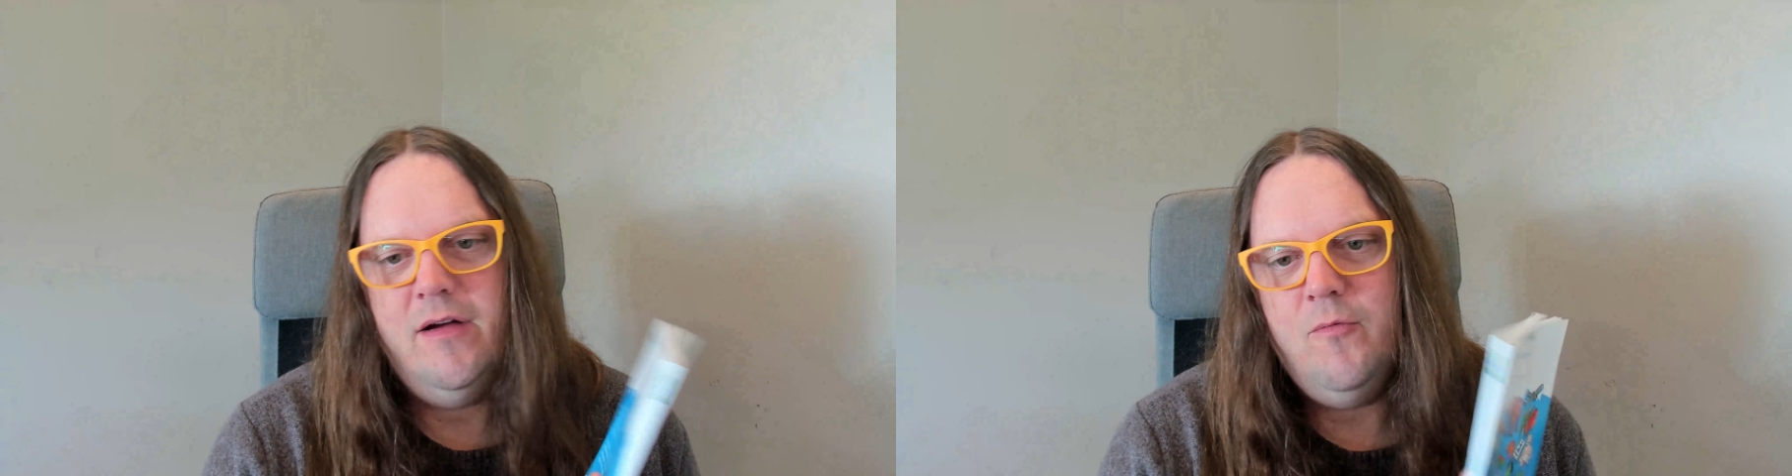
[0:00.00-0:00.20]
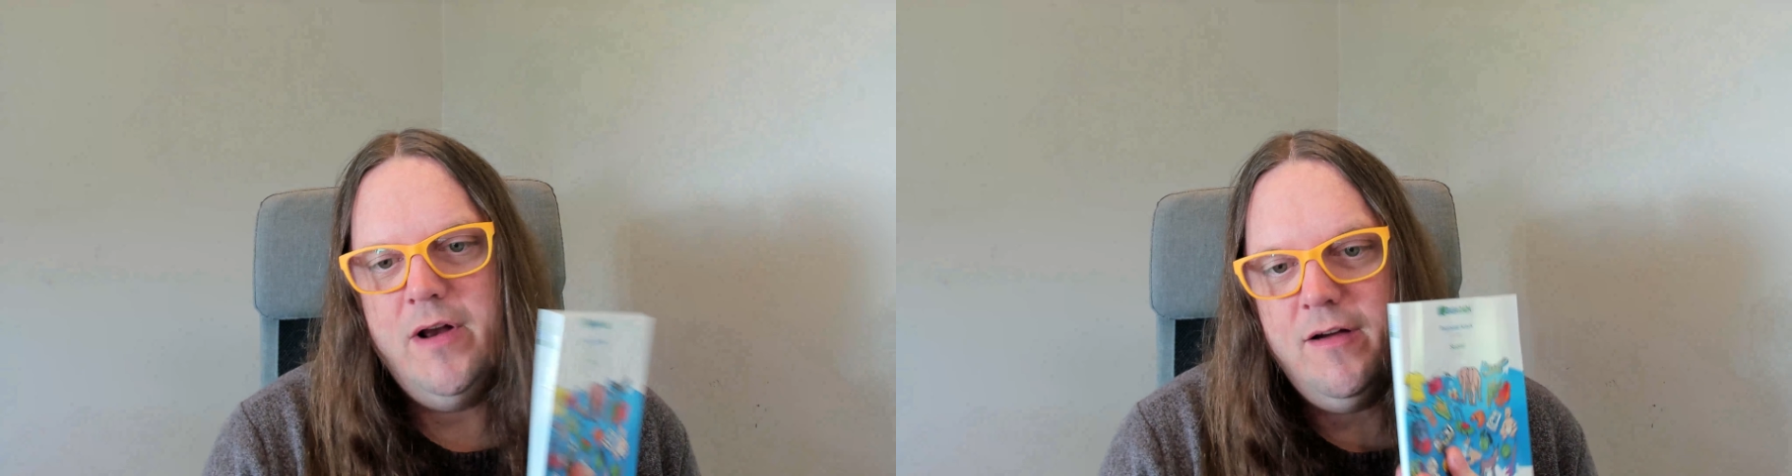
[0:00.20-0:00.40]

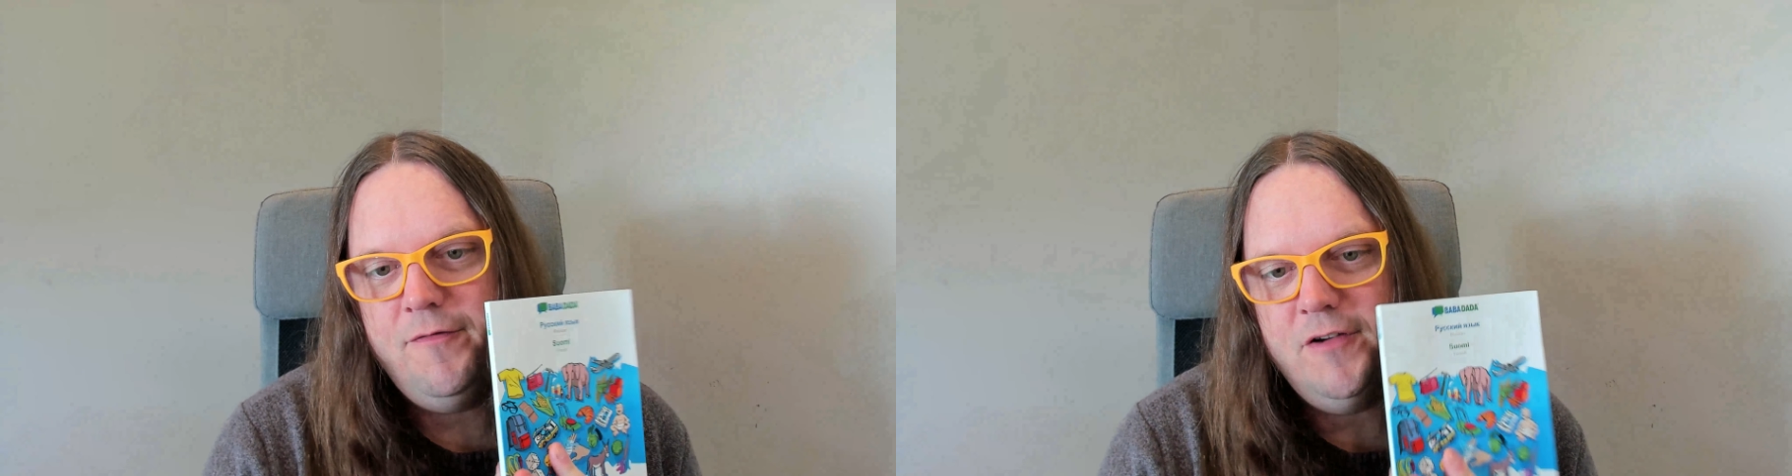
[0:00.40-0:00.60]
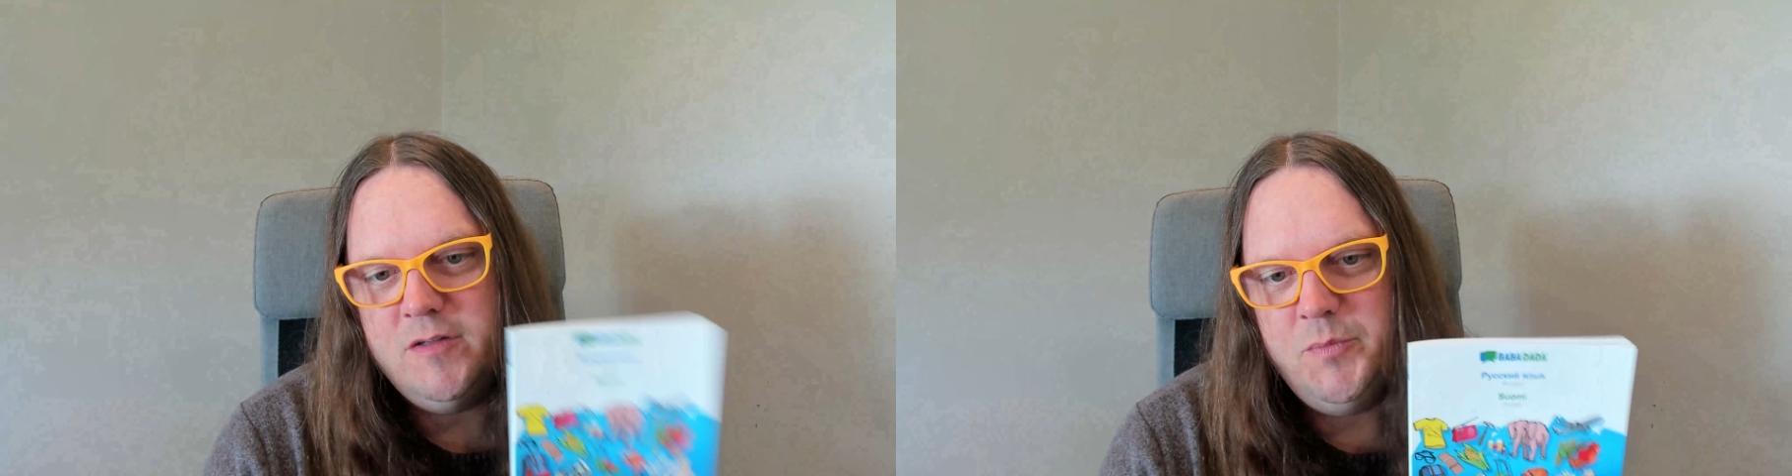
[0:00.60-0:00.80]
I
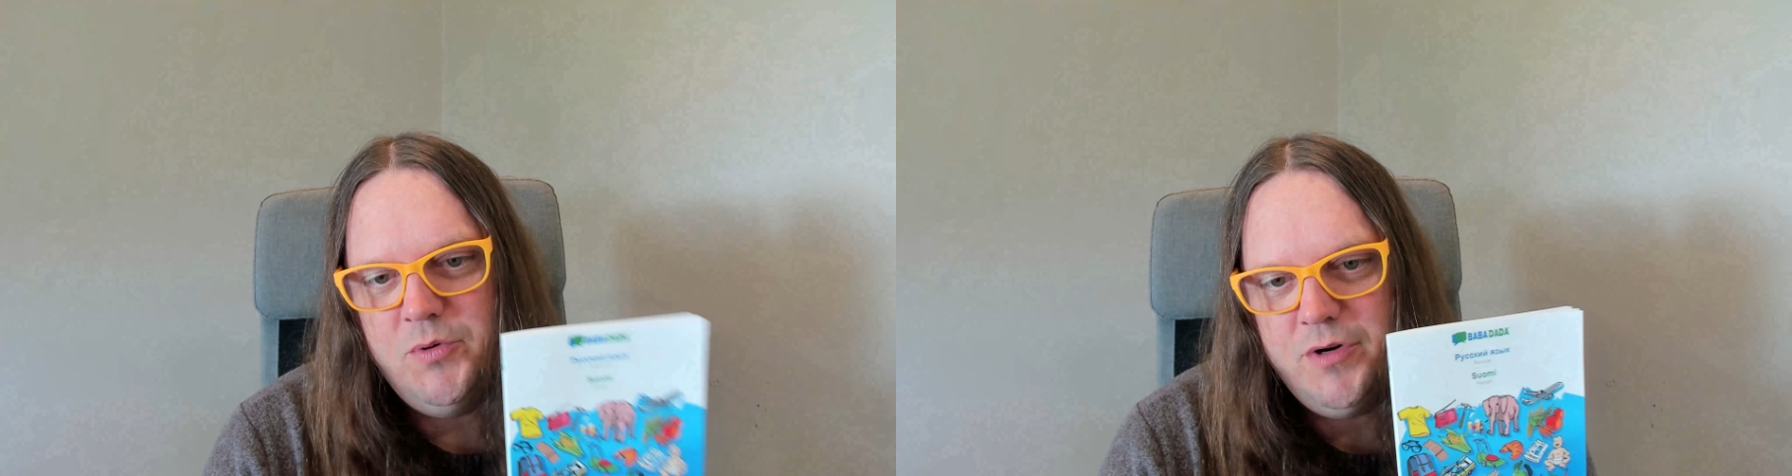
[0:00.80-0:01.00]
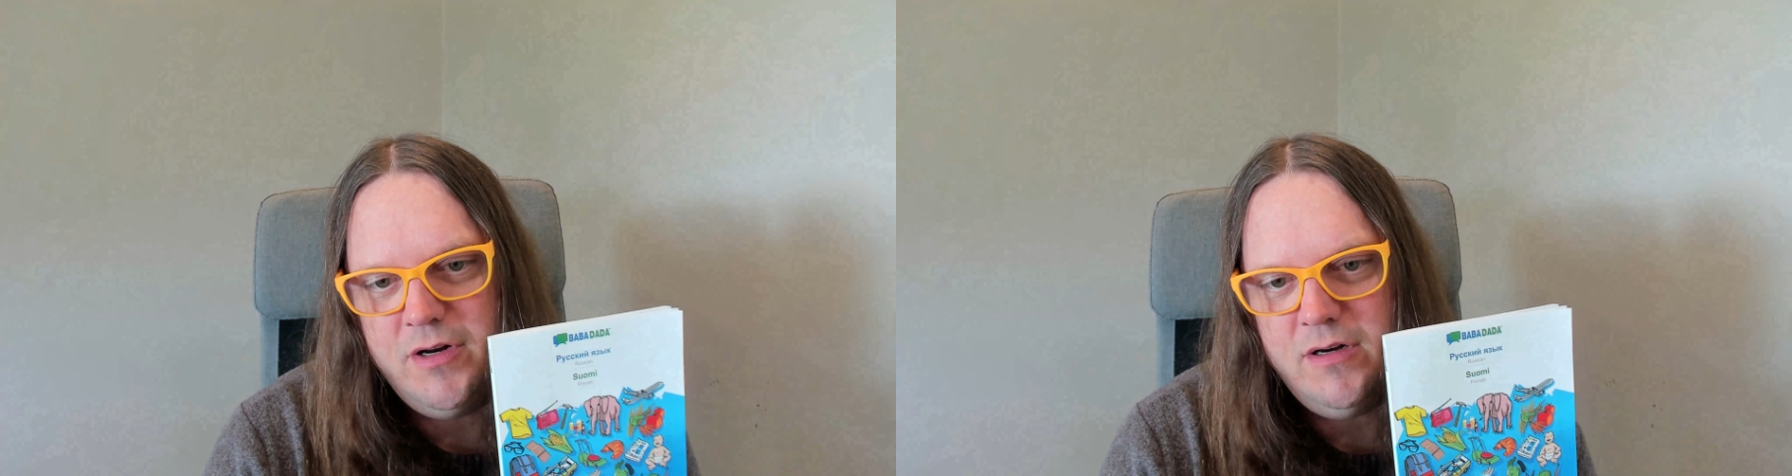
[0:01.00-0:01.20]
first bought it,